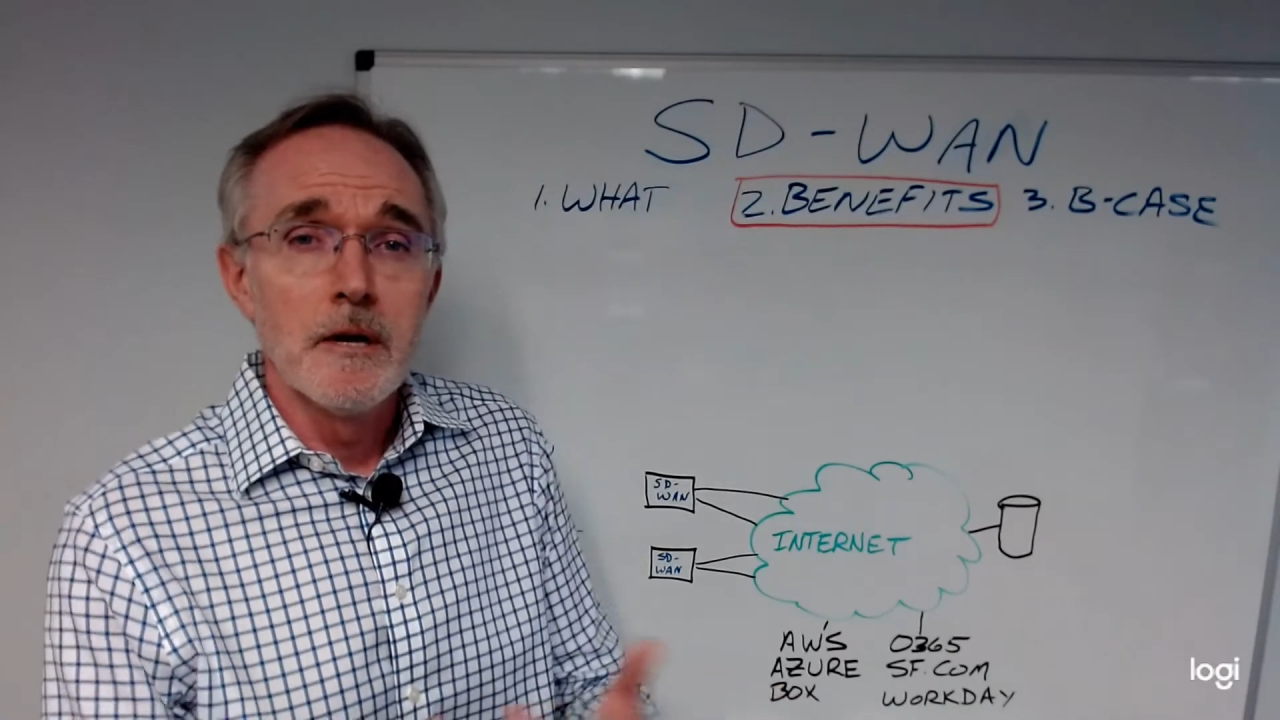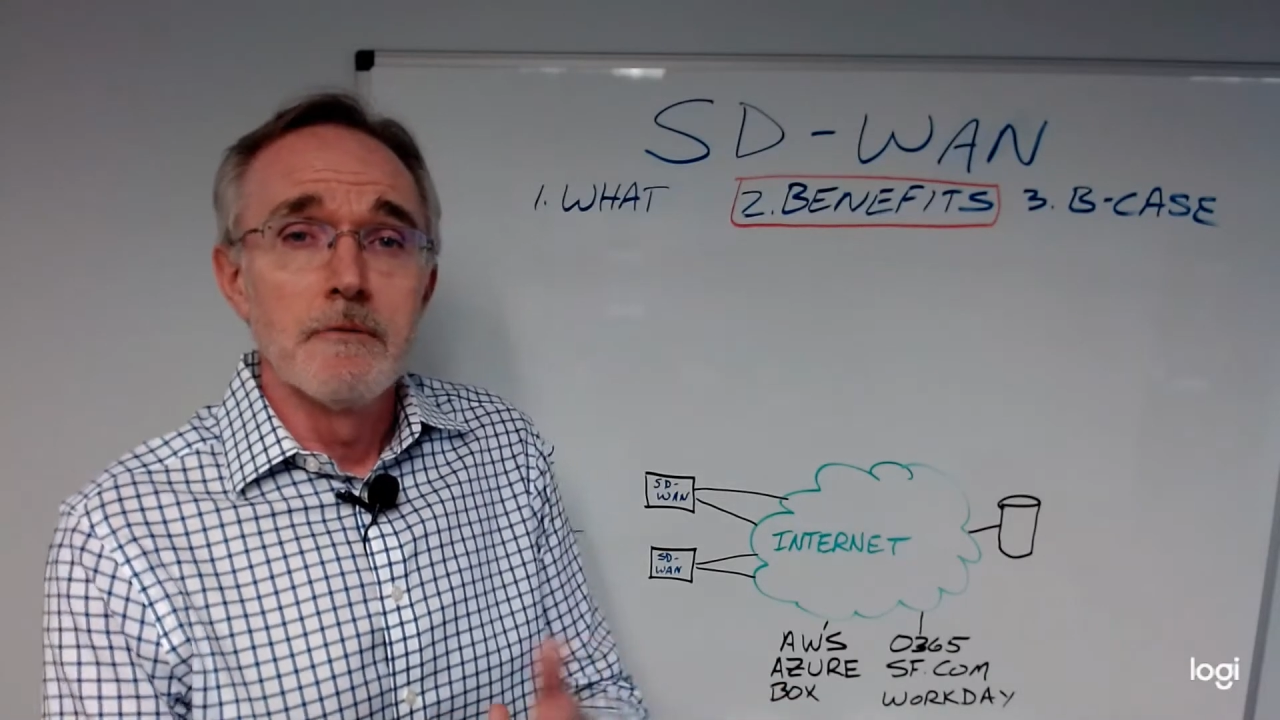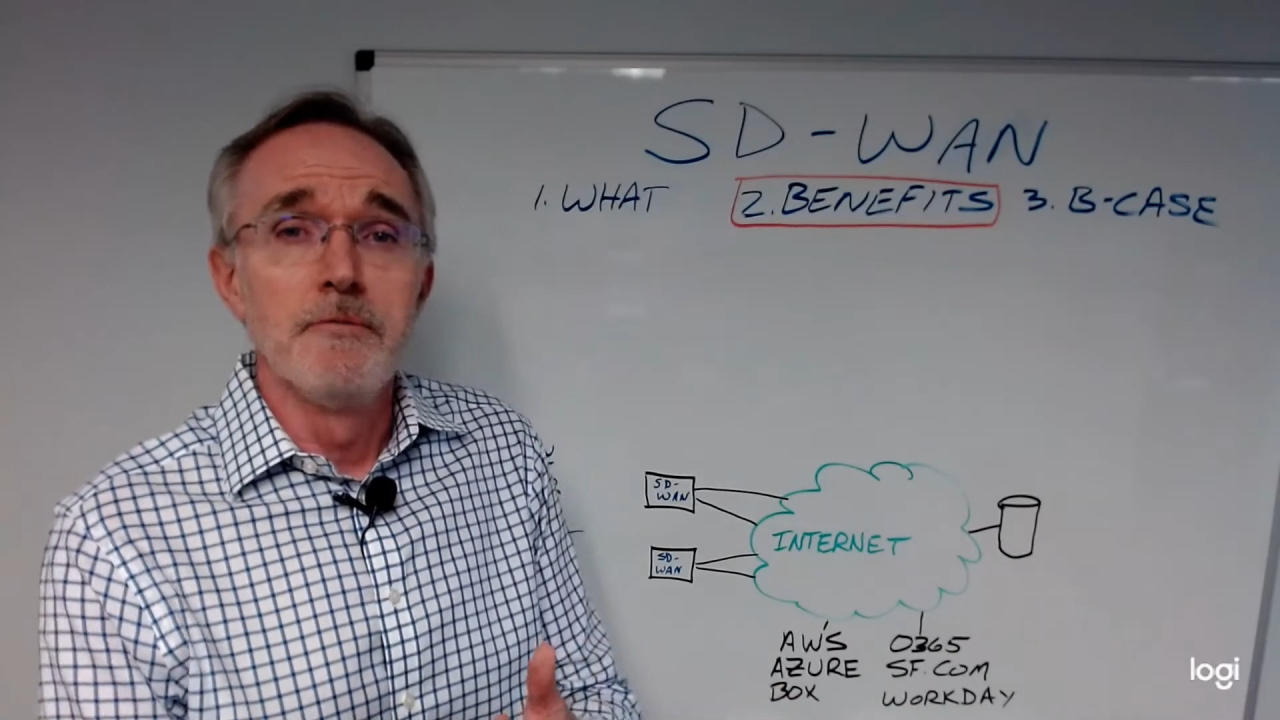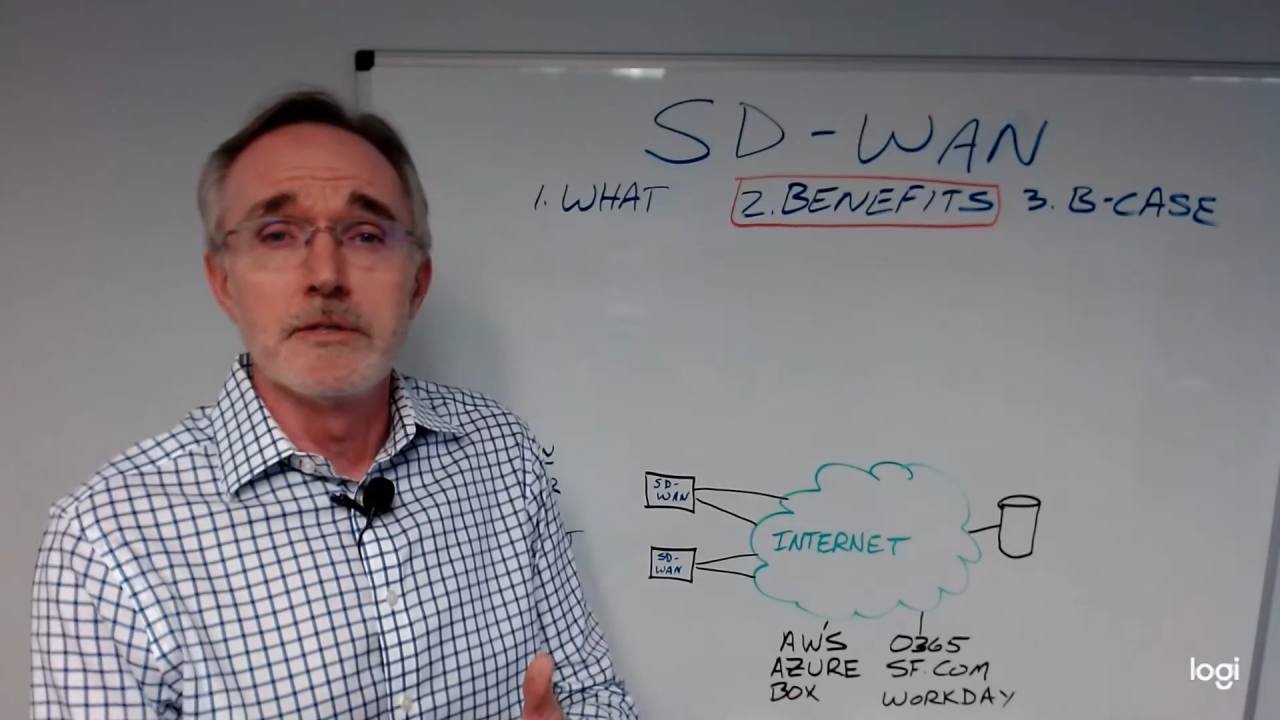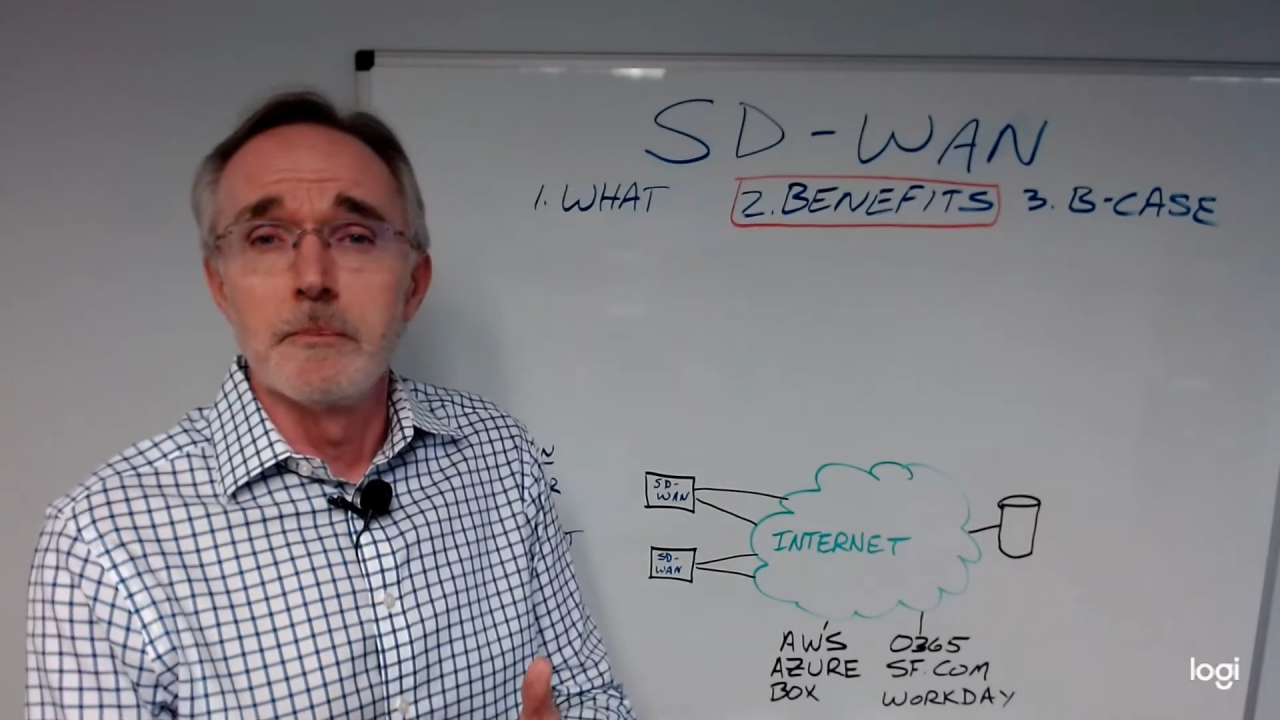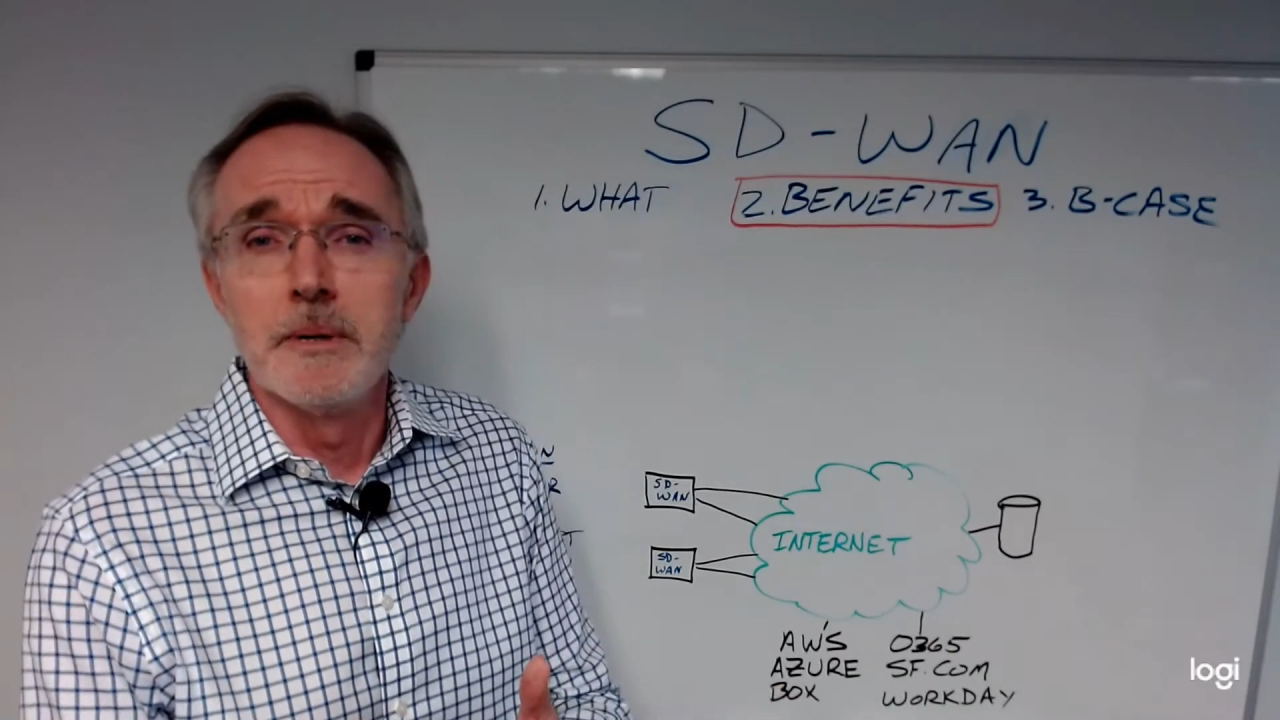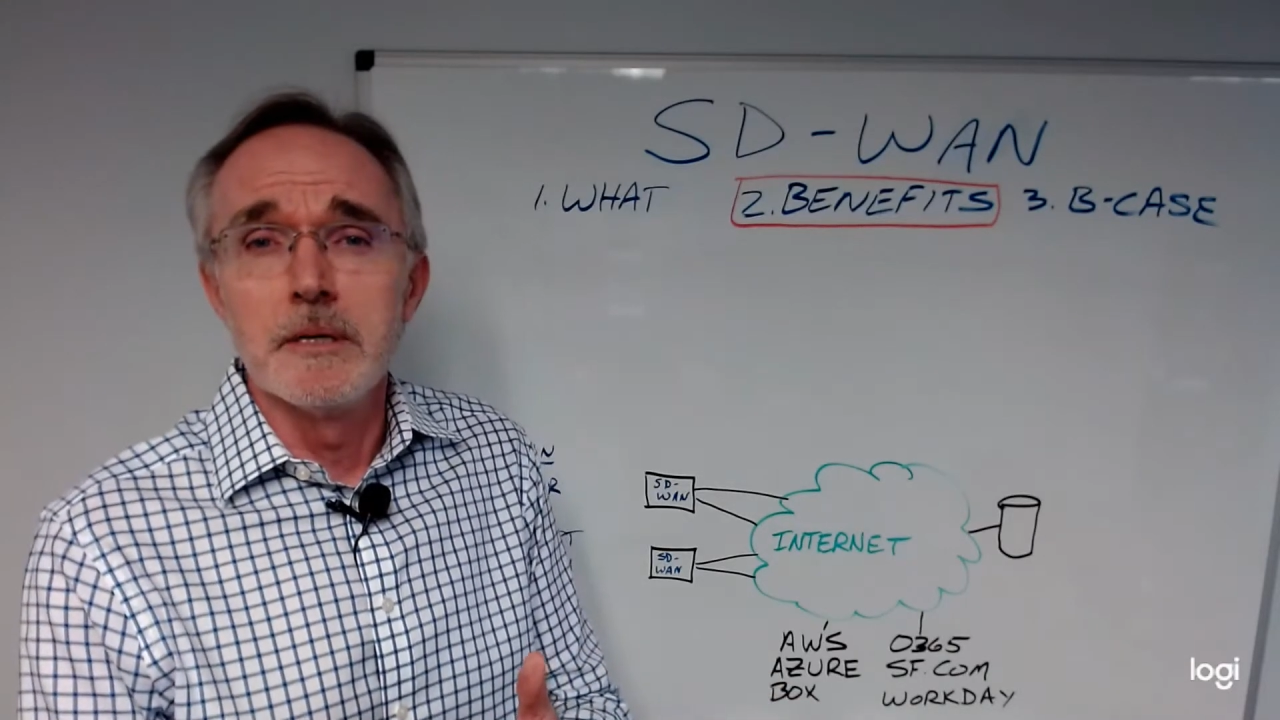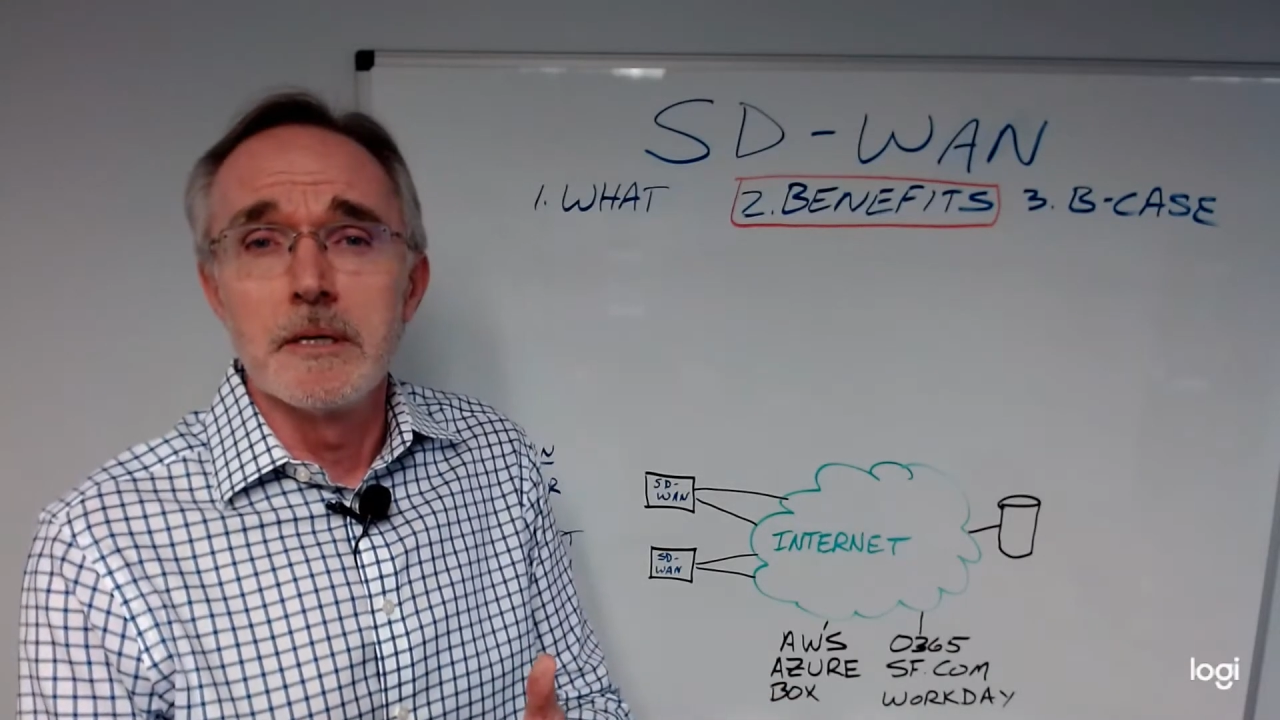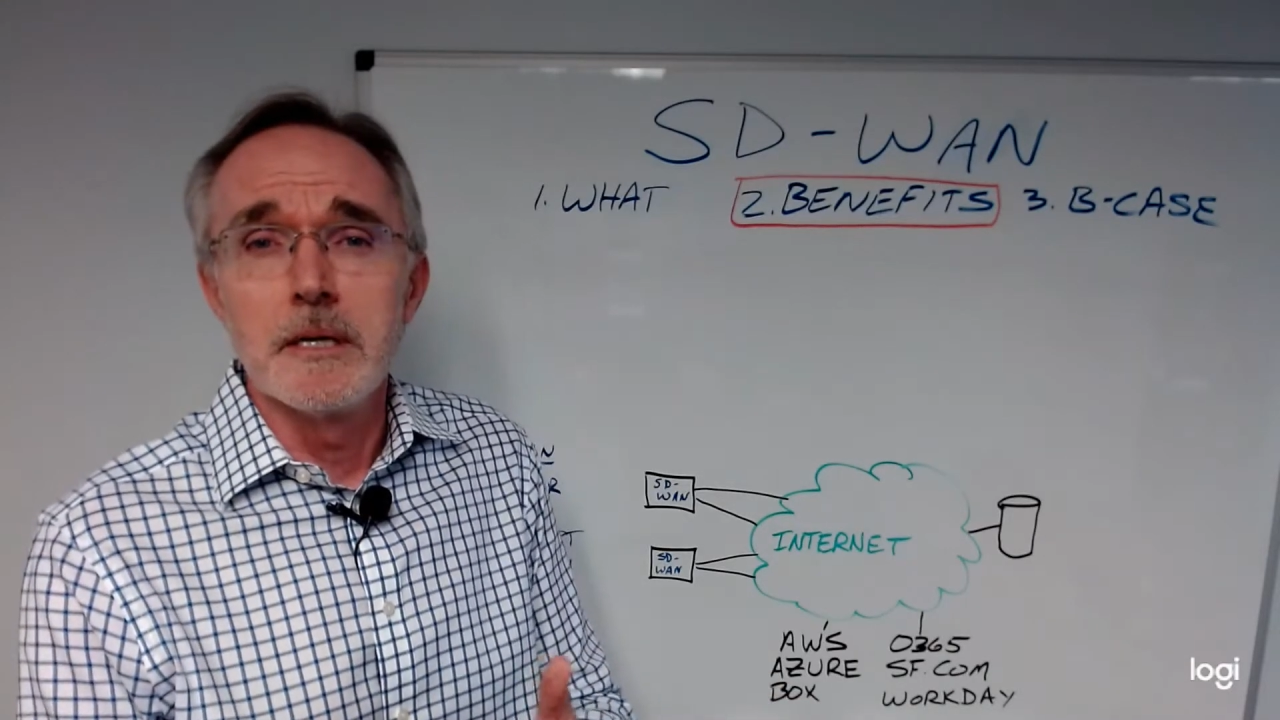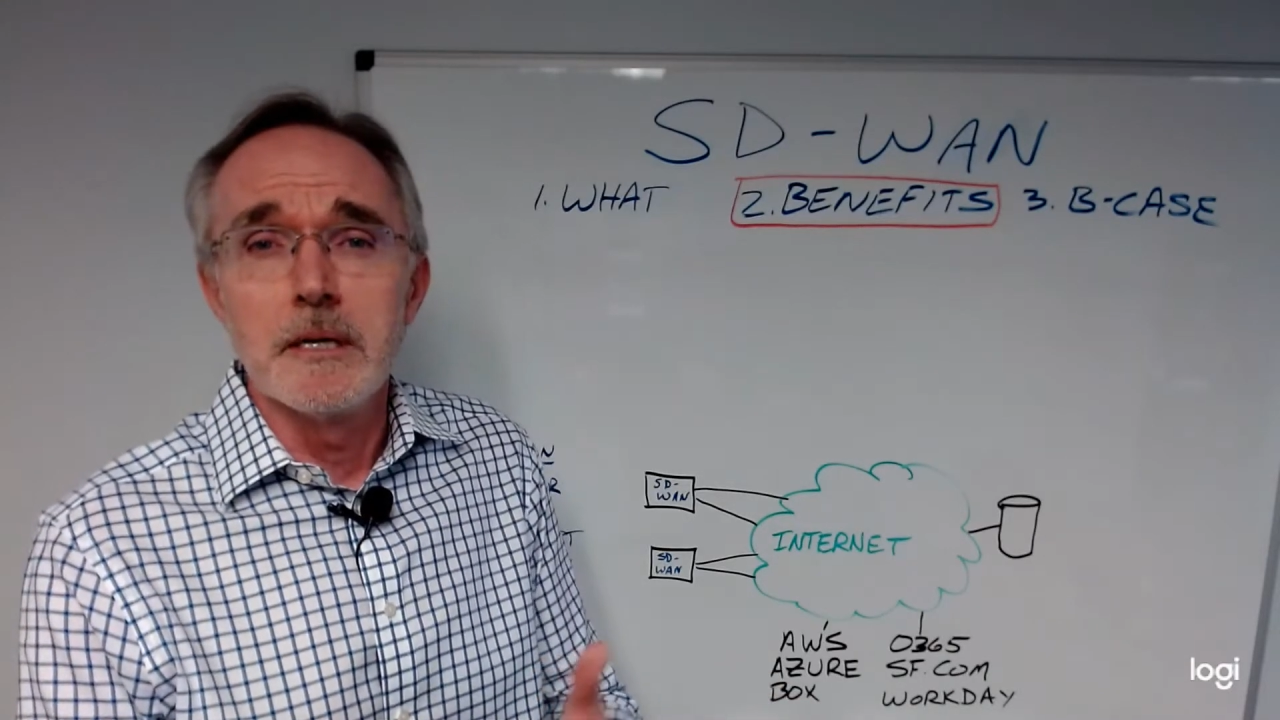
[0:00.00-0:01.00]

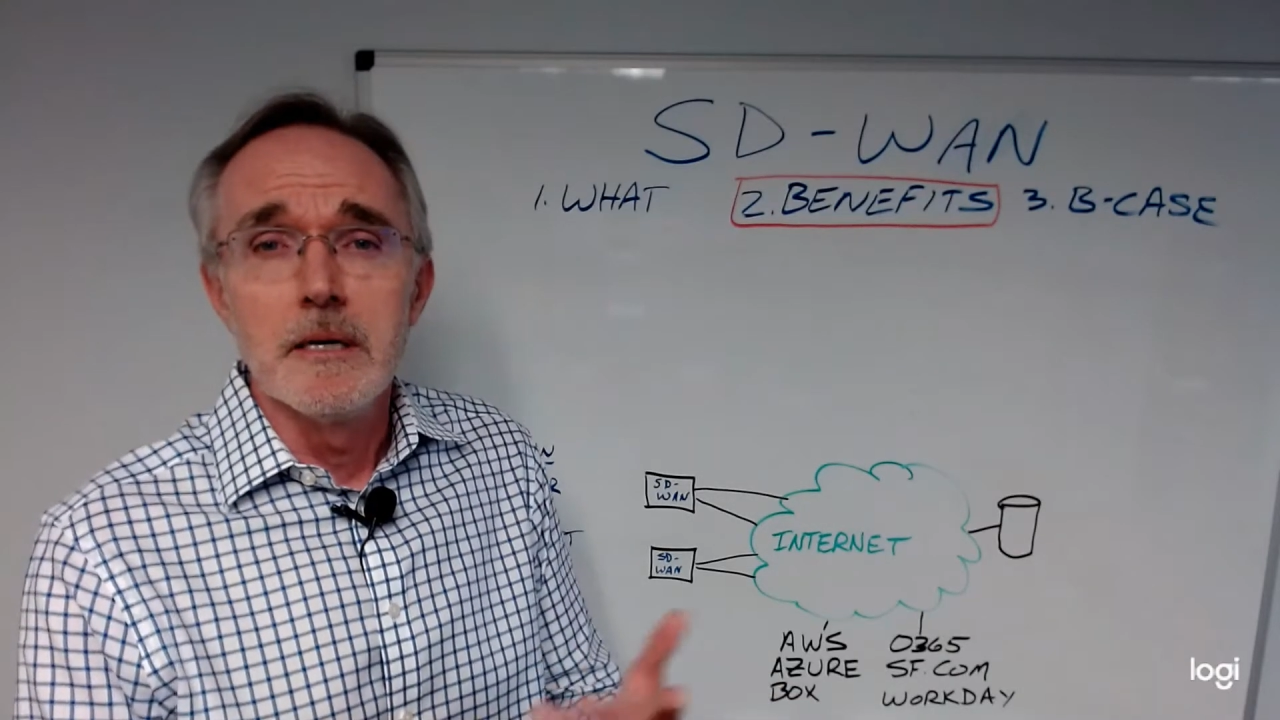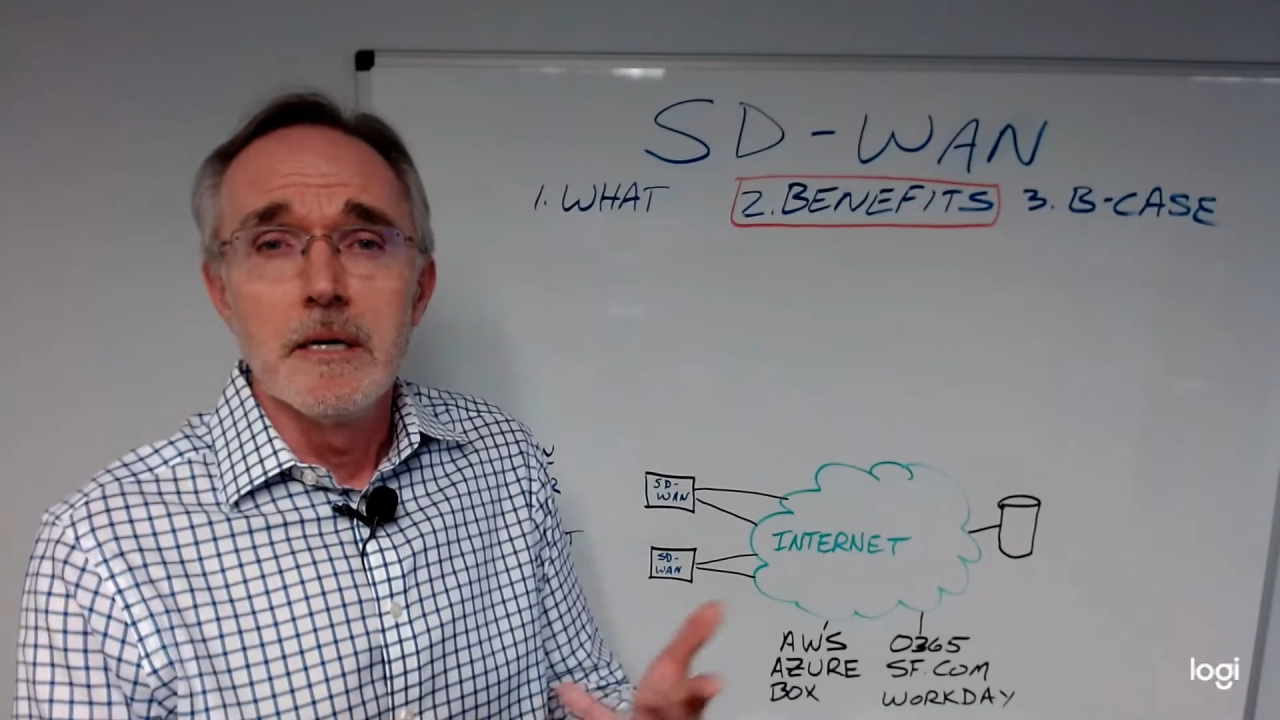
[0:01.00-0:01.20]
visibility,